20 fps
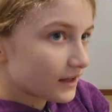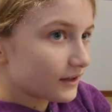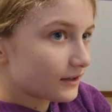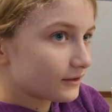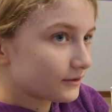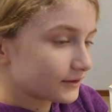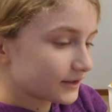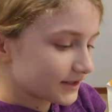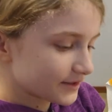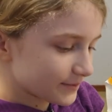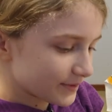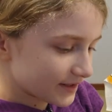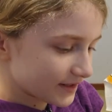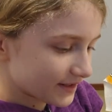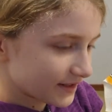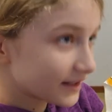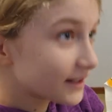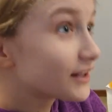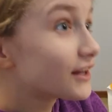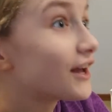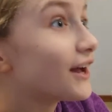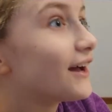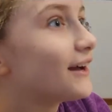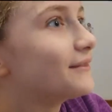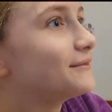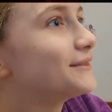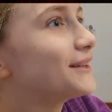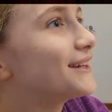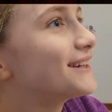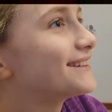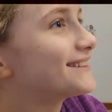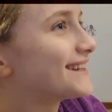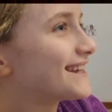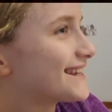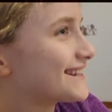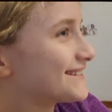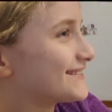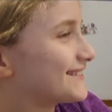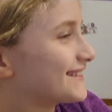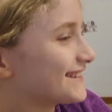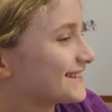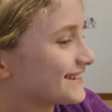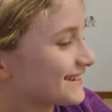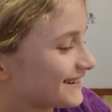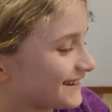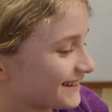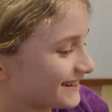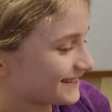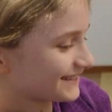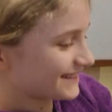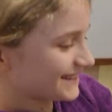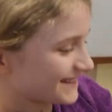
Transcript: Old Testament. Yeah, New Testament, sorry.